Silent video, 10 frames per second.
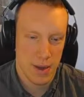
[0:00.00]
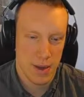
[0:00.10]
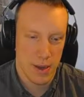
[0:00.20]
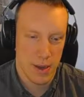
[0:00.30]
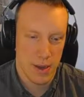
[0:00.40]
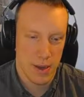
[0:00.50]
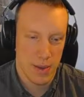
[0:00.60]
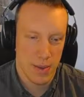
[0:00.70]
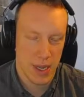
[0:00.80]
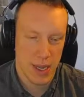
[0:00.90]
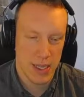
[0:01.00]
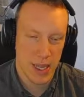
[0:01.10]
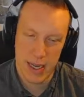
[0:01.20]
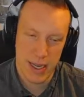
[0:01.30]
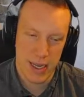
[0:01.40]
Uh, I
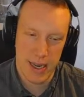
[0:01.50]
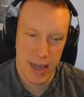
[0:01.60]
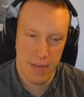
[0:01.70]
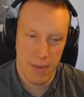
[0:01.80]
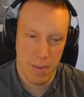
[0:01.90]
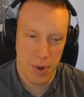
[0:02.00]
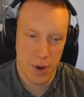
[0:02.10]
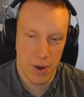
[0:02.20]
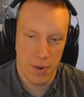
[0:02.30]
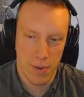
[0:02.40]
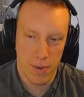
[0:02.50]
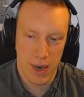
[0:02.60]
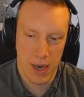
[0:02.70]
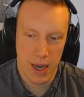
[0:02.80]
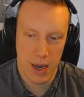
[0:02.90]
technically have a bird
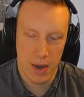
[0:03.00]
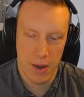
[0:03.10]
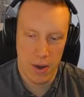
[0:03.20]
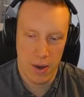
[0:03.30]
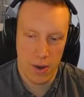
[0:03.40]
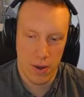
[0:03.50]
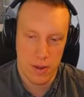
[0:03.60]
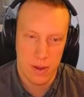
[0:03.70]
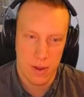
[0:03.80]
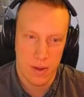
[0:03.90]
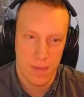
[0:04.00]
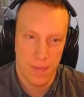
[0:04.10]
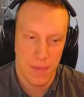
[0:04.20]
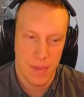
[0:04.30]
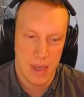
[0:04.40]
already on
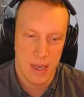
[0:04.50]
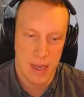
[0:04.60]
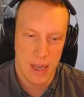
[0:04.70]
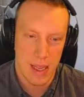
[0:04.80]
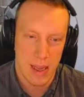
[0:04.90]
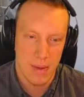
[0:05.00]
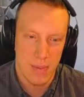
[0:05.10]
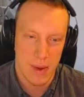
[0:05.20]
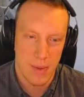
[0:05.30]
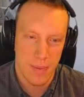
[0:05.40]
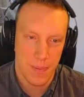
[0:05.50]
the TM,